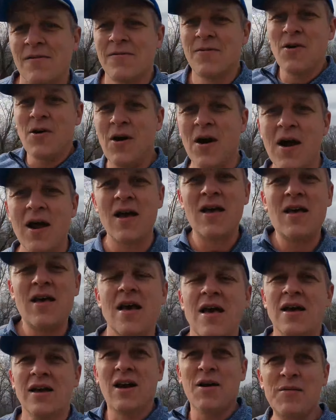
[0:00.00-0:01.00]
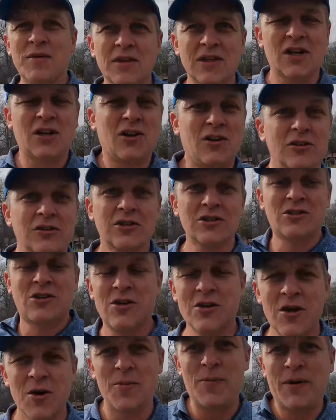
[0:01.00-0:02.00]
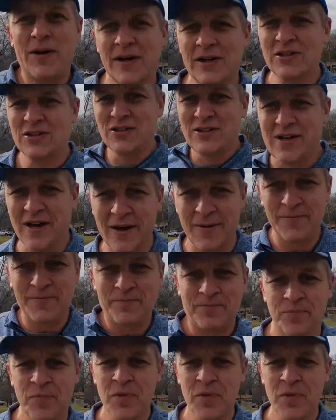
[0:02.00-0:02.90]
for coming the closest to their prediction time.